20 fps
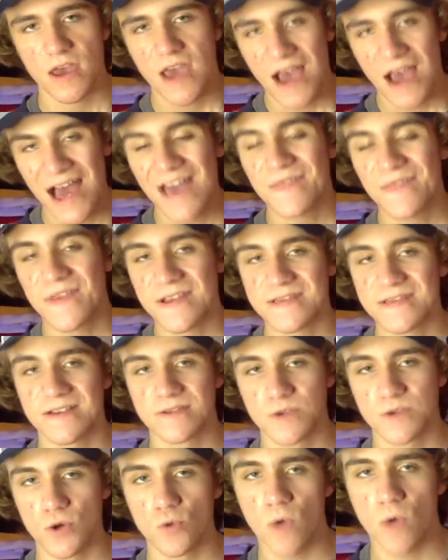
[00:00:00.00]
I think they'll
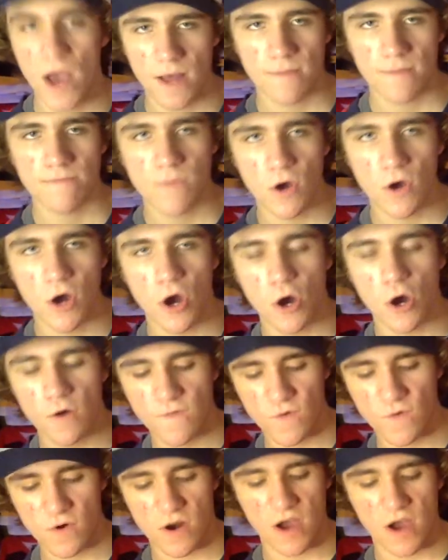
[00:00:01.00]
do well.
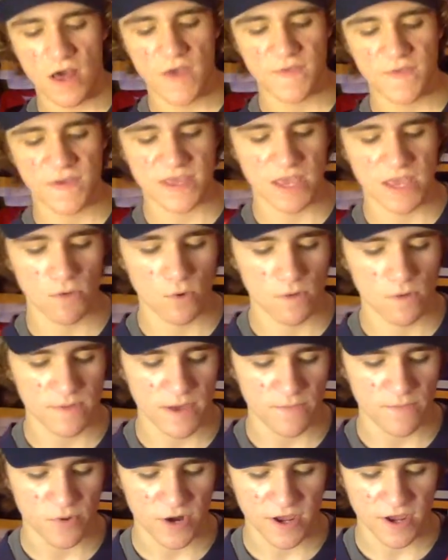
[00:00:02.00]
Overall, I think they will be a
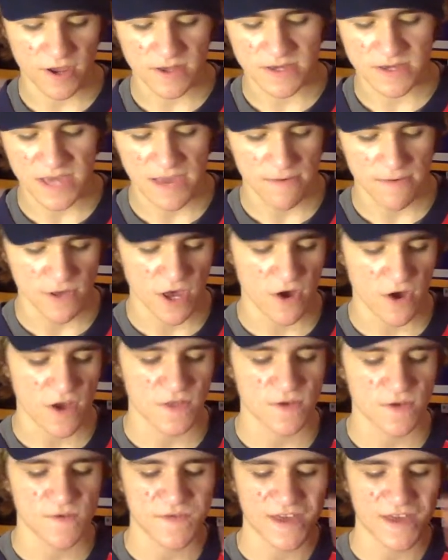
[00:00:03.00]
pretty good team. Although I
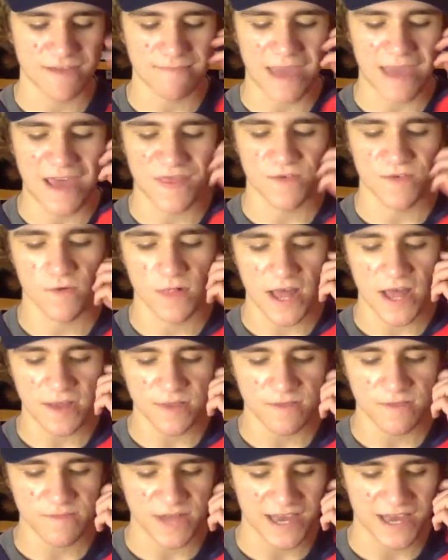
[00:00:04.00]
do think Mantha will
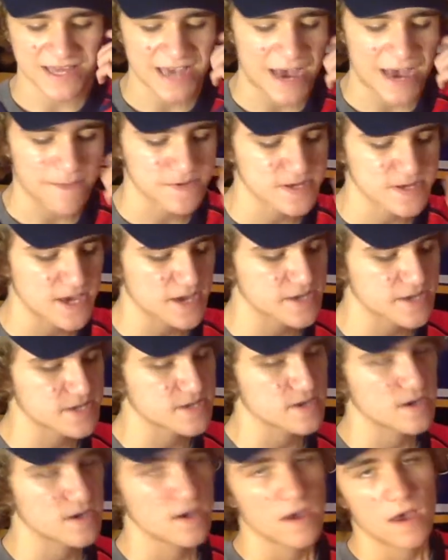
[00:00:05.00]
likely play top six.
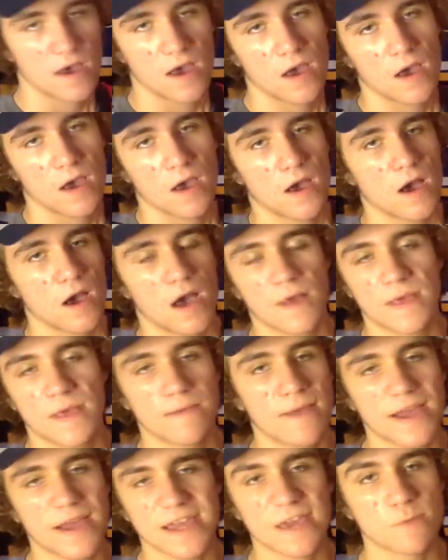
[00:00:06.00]
they
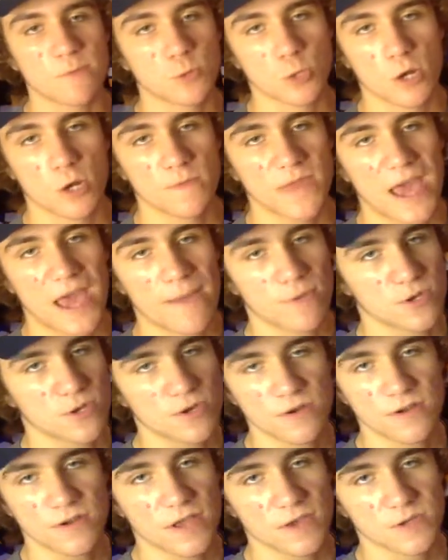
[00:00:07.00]
might give Strome the
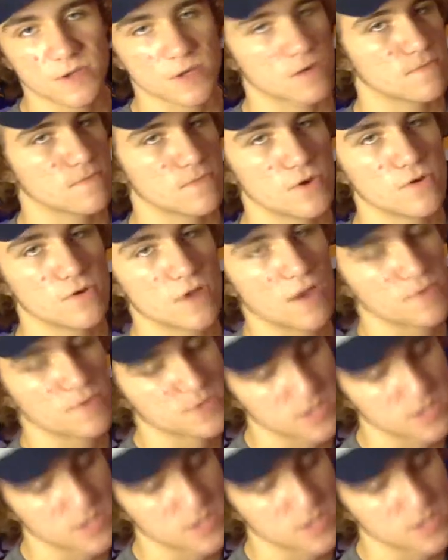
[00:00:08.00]
opportunity. So who knows?